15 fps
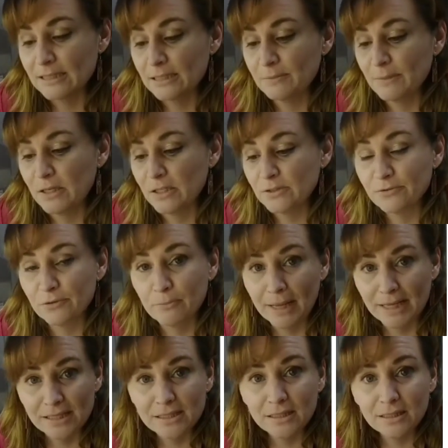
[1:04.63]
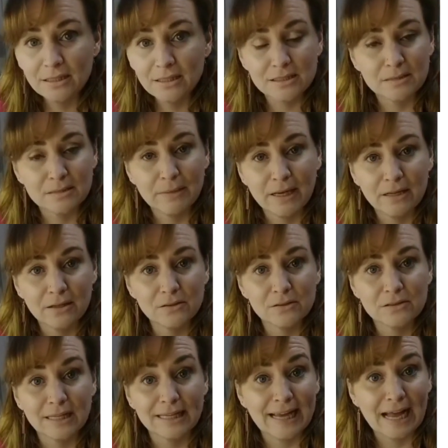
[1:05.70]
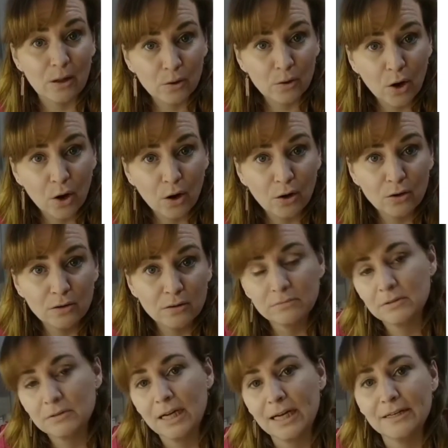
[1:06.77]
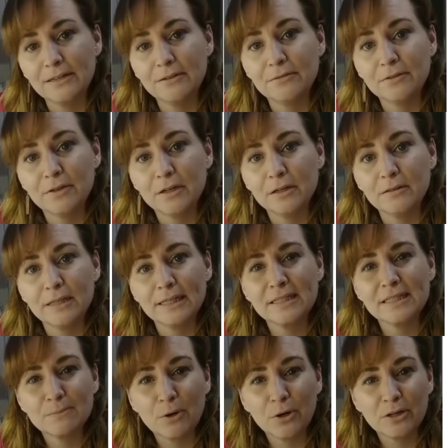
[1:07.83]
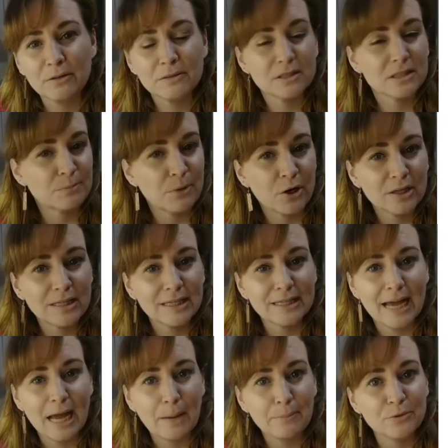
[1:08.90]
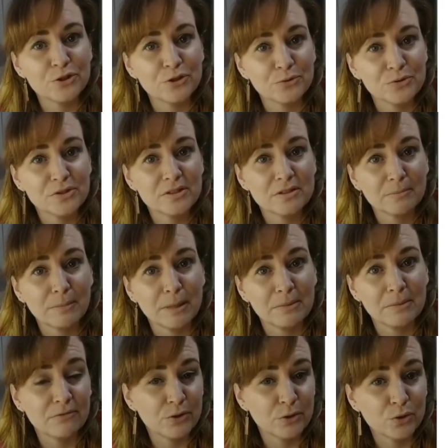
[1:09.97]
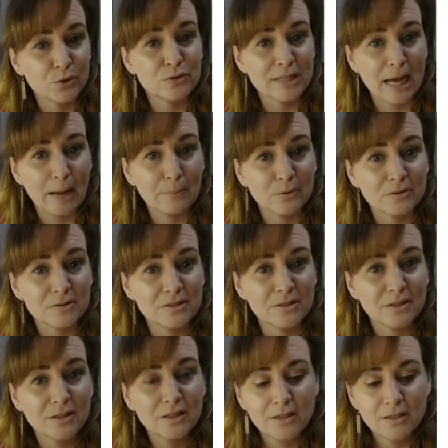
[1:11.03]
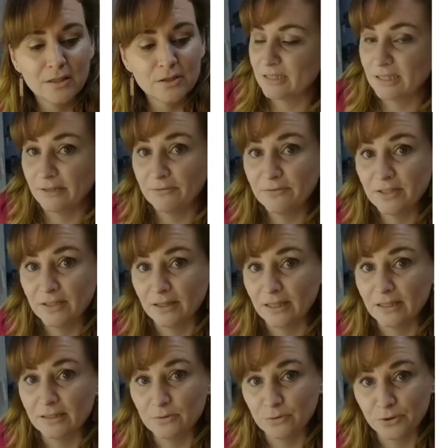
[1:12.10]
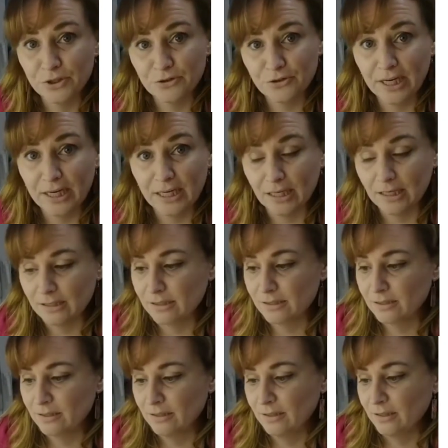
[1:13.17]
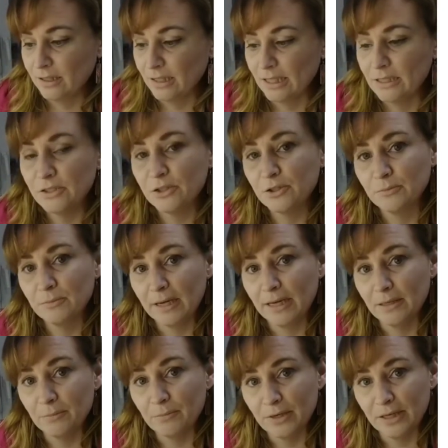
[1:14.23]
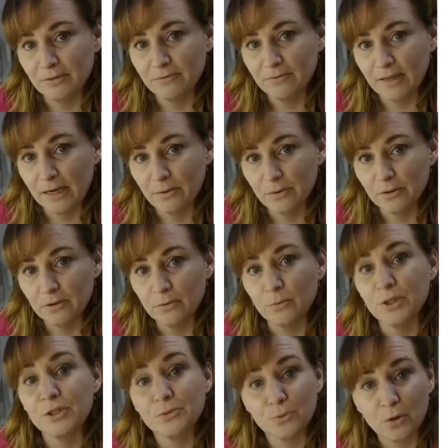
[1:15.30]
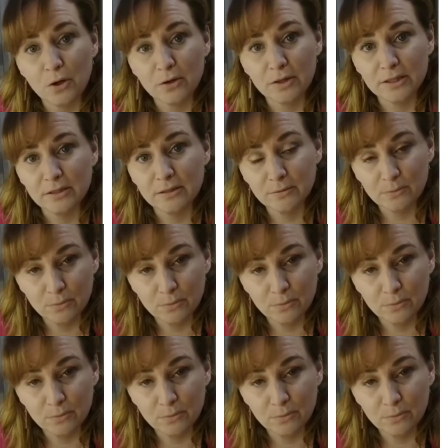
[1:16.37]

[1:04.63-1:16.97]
So just so you know, this is not like store-bought yeast. It takes time. You have to have patience. And this contains your water that you need for the bread, your sugar,